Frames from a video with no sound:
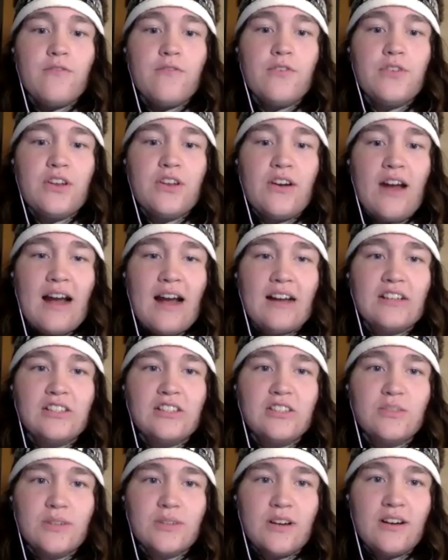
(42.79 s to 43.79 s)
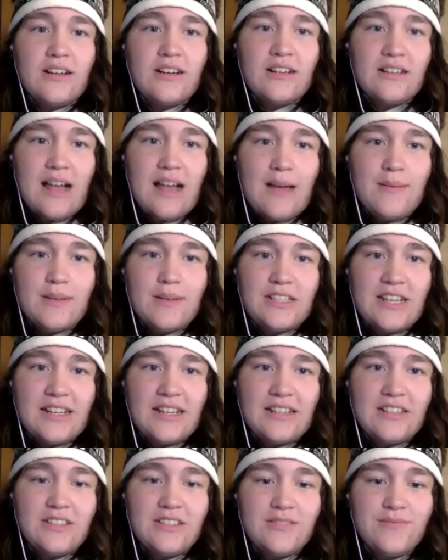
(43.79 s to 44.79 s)
for their actions regarding climate
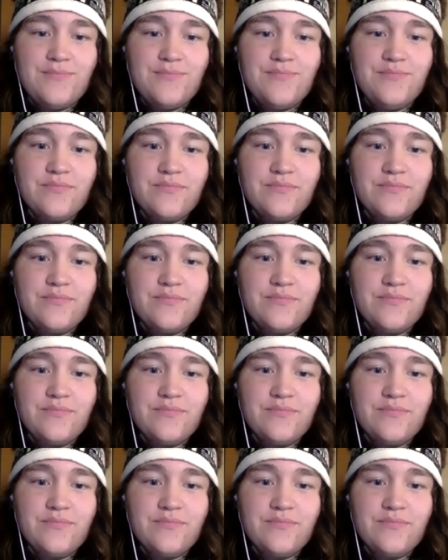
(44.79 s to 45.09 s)
change.